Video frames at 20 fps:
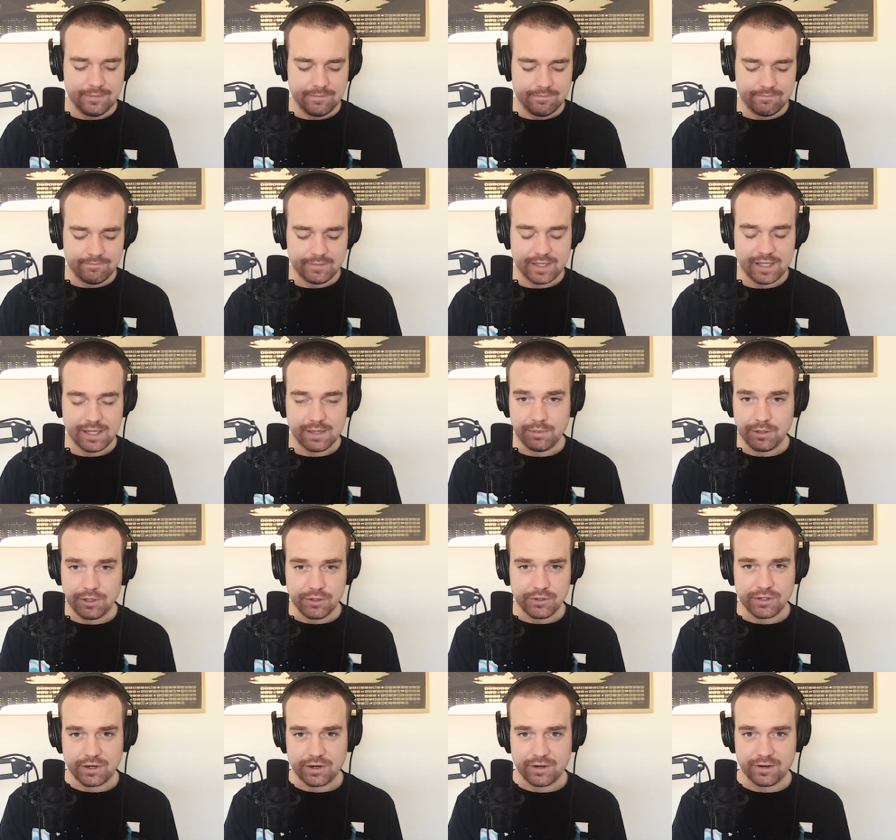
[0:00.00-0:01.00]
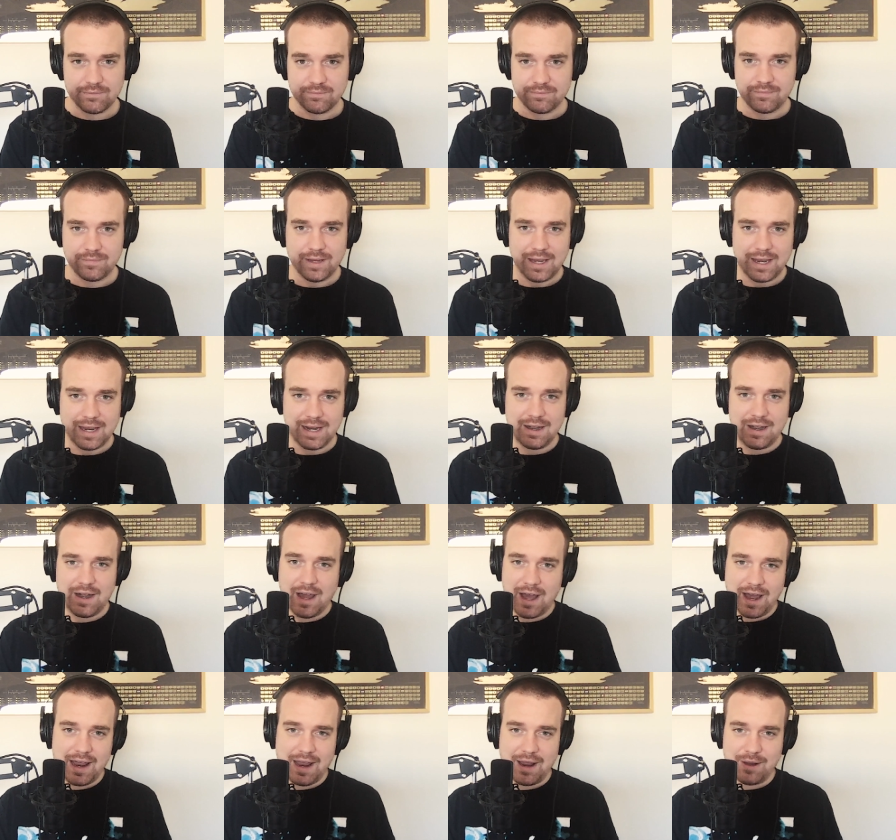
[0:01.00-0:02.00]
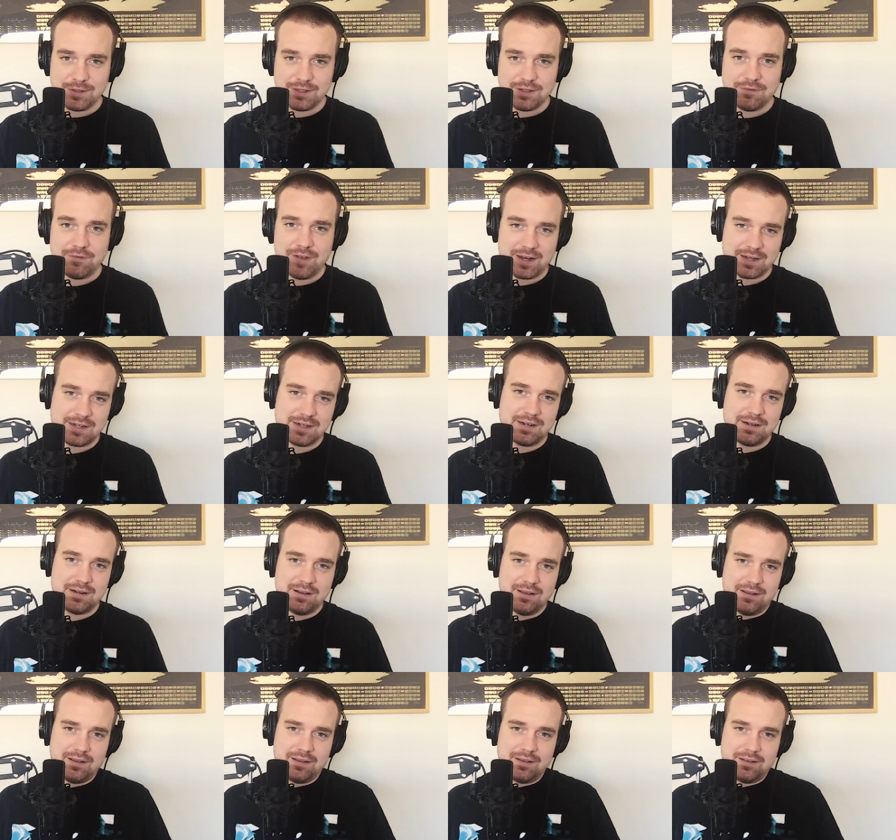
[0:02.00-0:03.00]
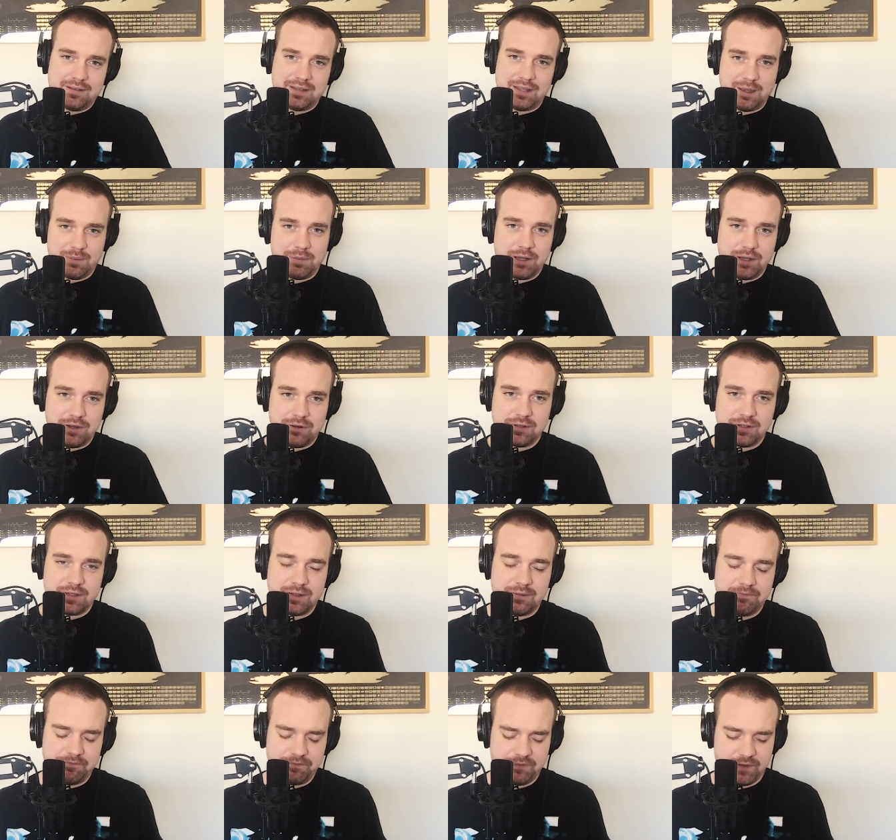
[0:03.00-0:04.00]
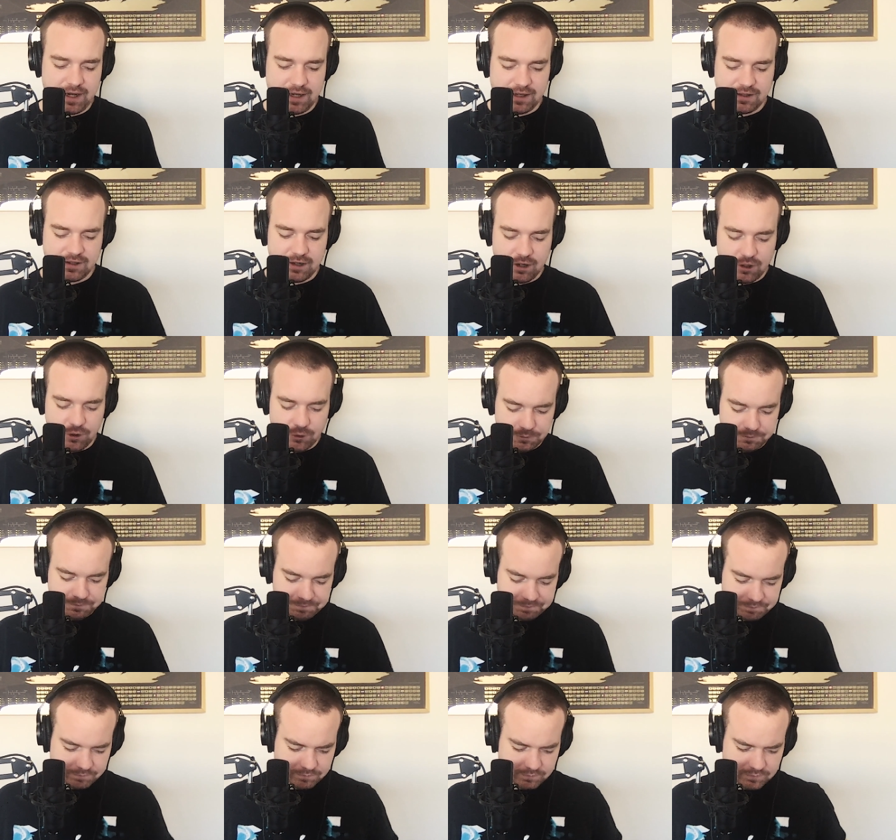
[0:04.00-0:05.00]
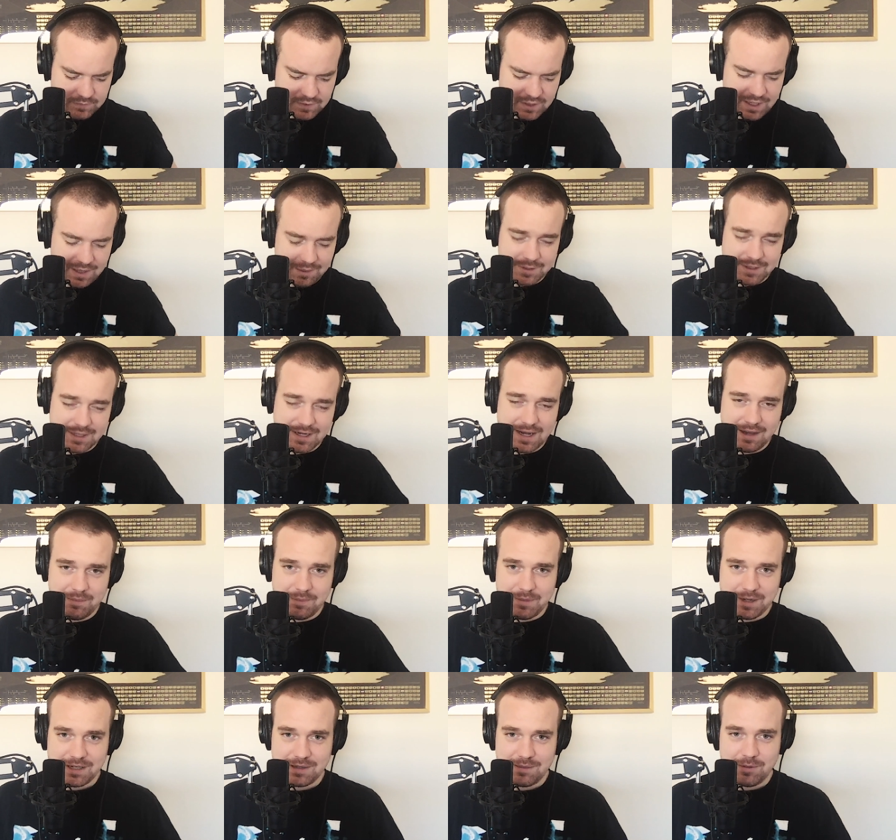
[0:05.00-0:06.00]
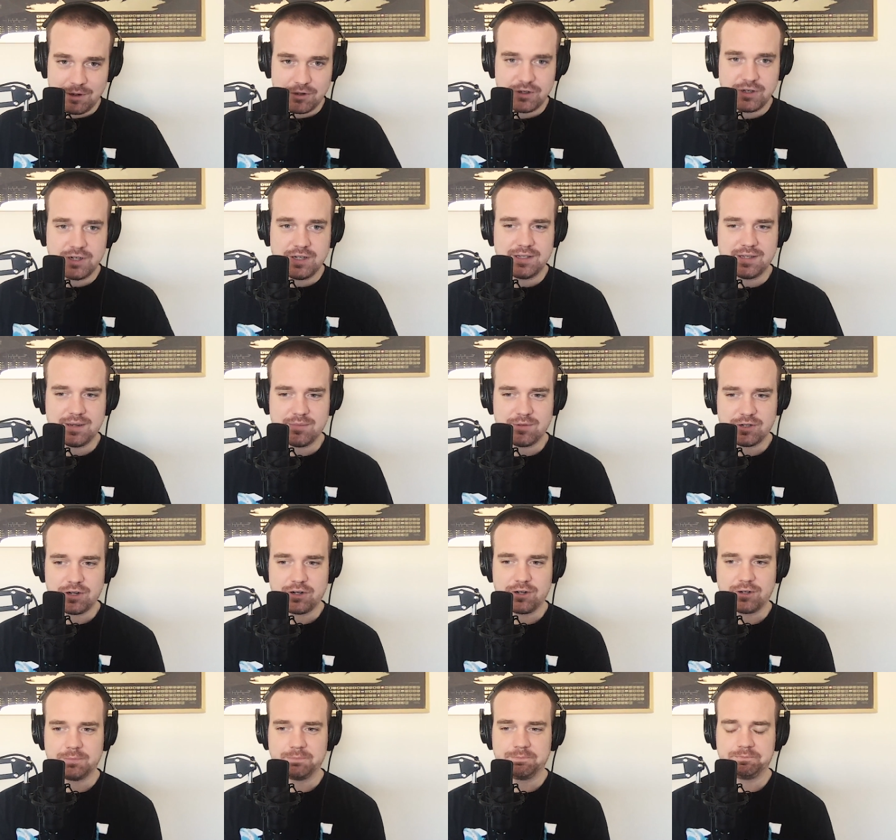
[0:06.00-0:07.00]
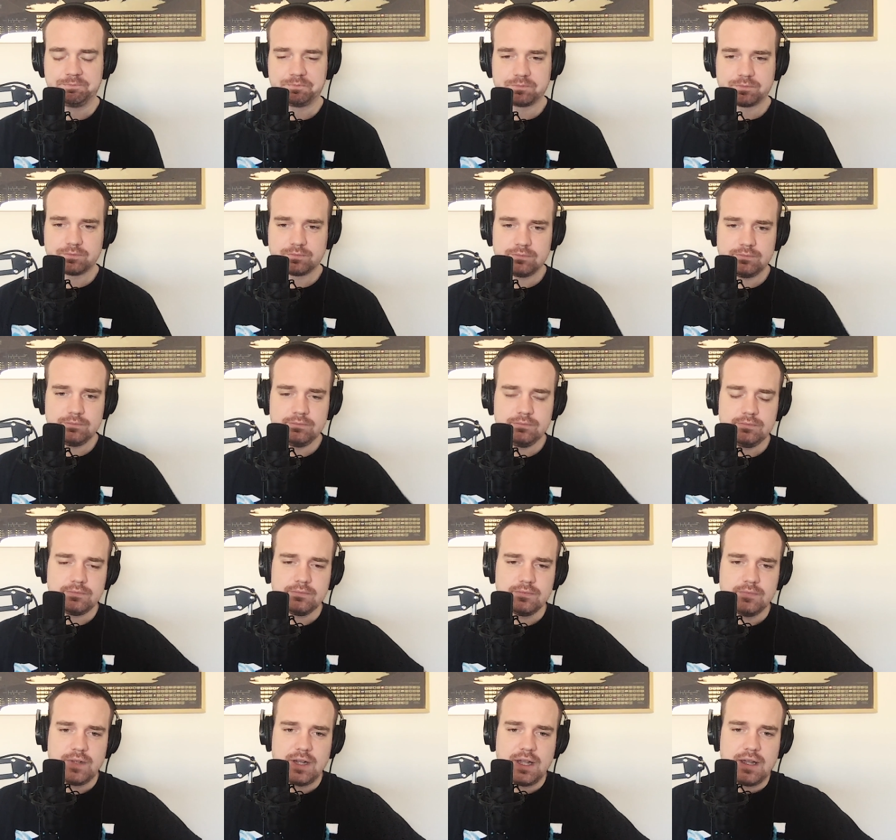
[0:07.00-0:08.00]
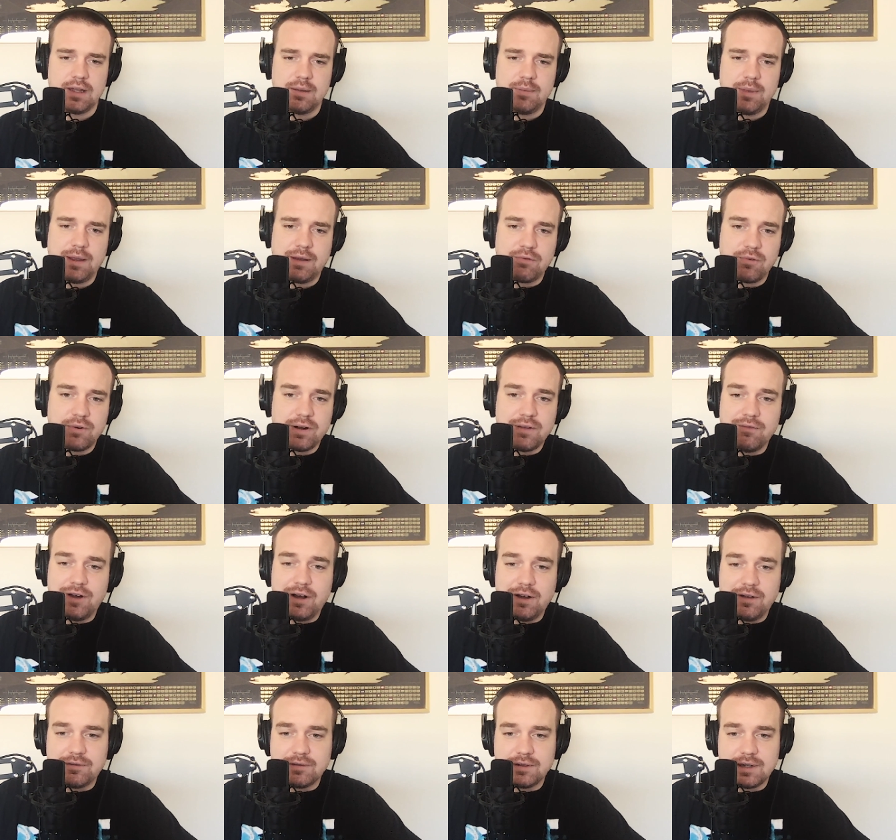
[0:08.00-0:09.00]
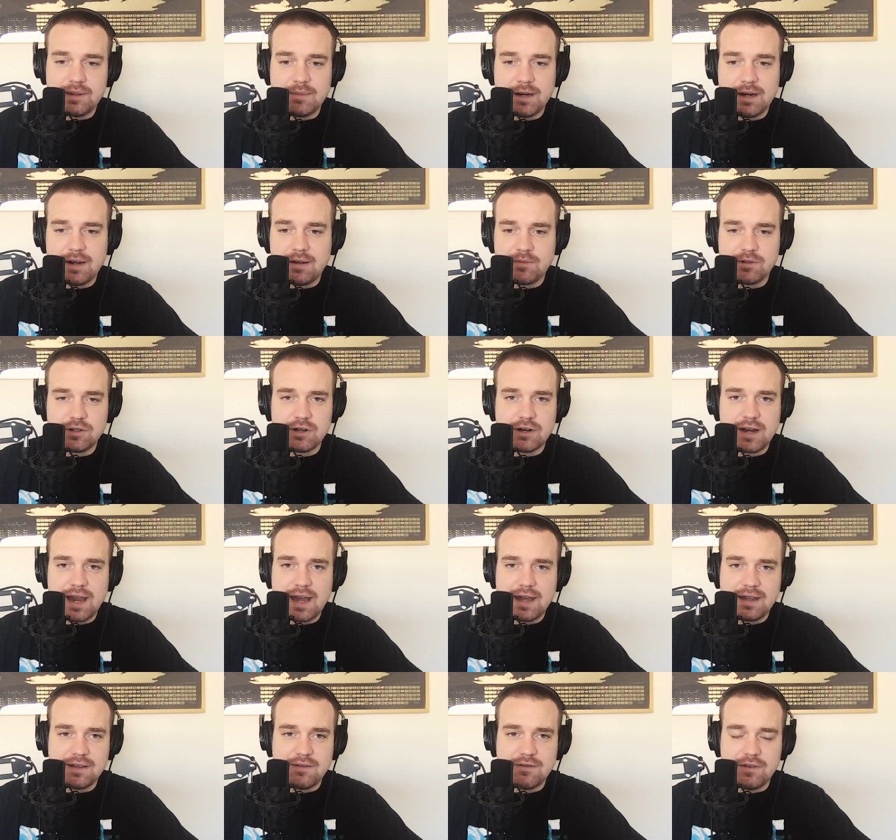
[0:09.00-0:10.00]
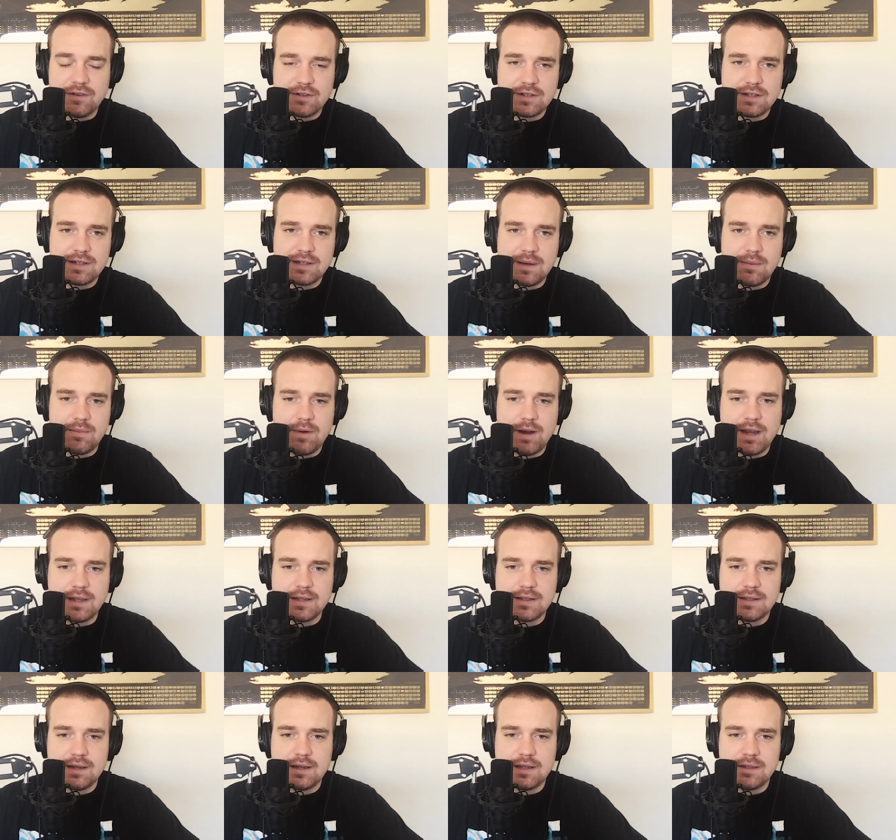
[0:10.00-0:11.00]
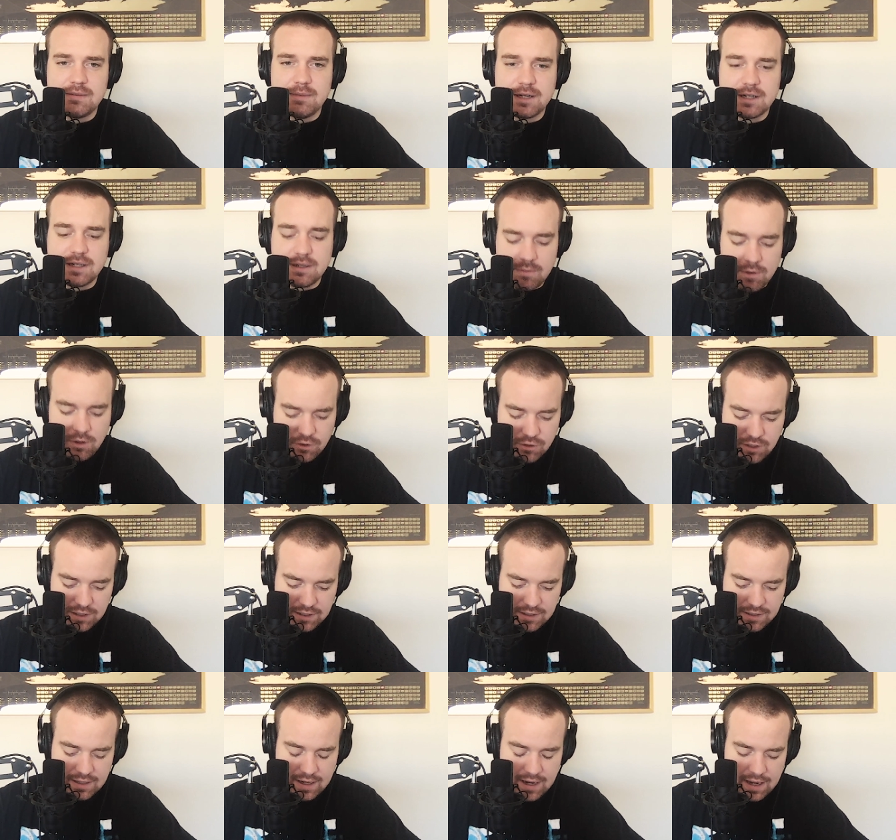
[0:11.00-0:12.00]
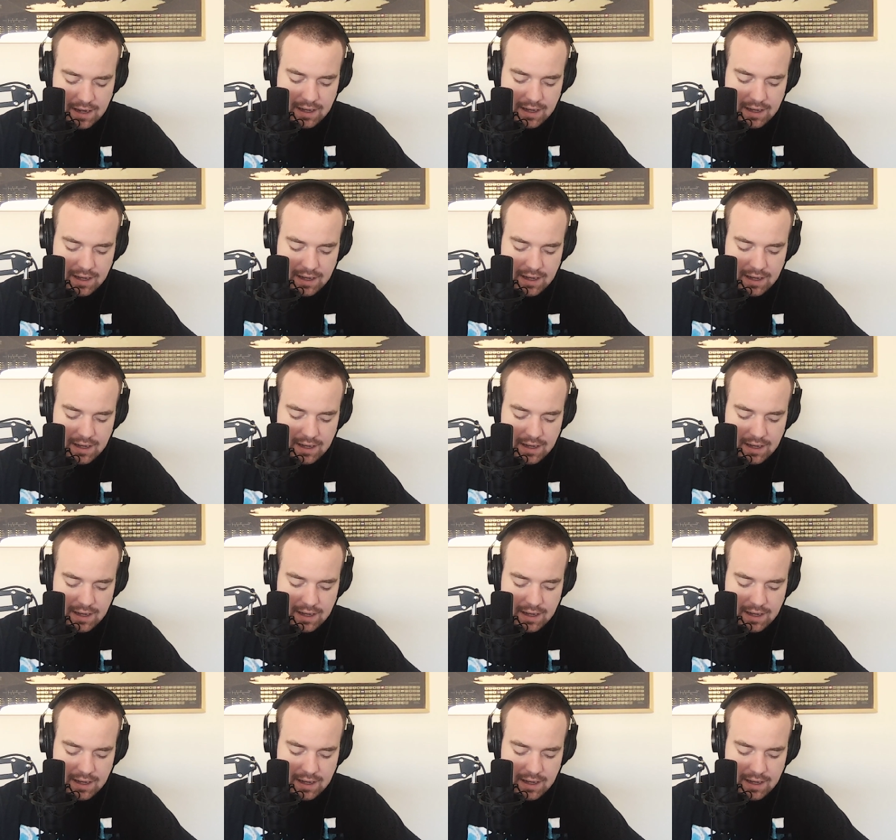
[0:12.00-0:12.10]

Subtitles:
the abuser and not how it's affected the abused. And so today was a day of mixed emotions. I'm sure everyone involved, I mean, I'm sure Kathy feels the same way. It's mixed emotions.